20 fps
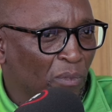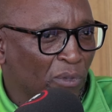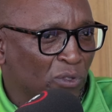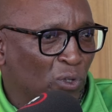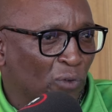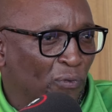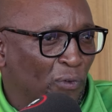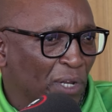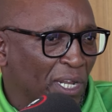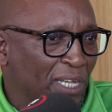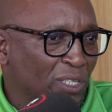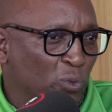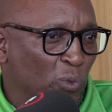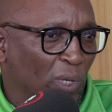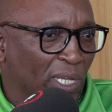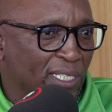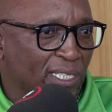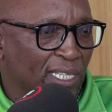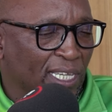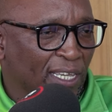so for us,
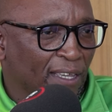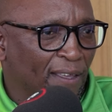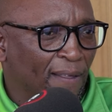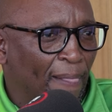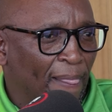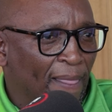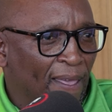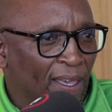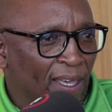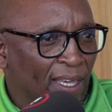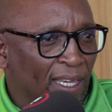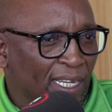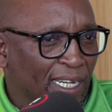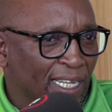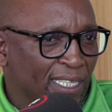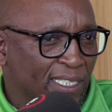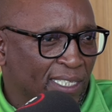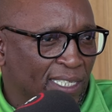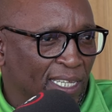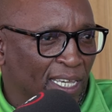we are saying,
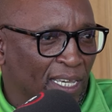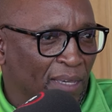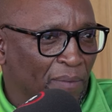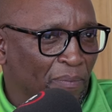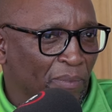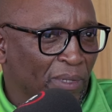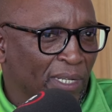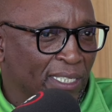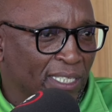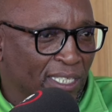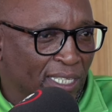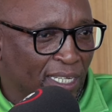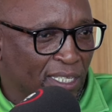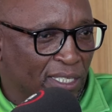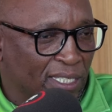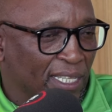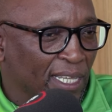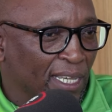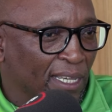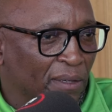let's let's
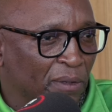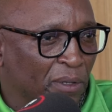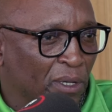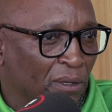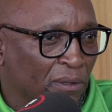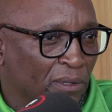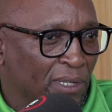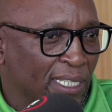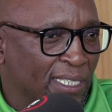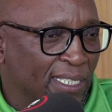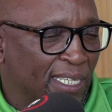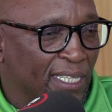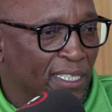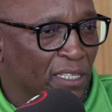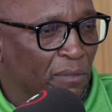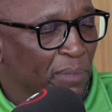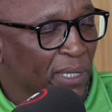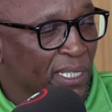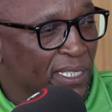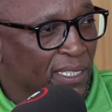start there. You know, let's get
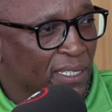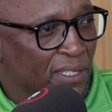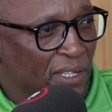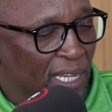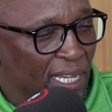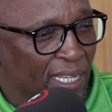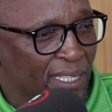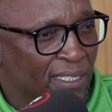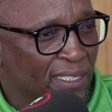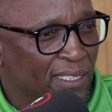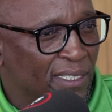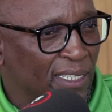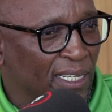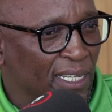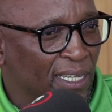the basic rights.